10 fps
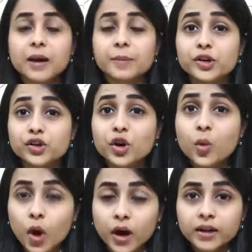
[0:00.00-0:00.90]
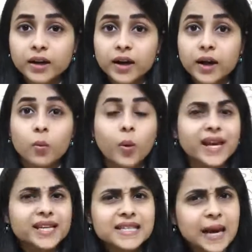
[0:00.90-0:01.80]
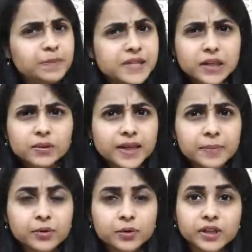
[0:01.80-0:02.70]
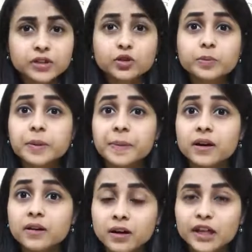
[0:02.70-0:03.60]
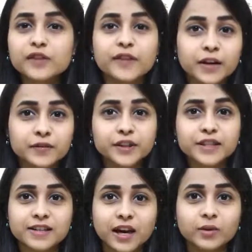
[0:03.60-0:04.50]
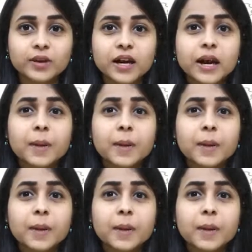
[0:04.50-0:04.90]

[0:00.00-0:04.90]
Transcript: But you know what? While it's absolutely prudent to prepare really well for this round,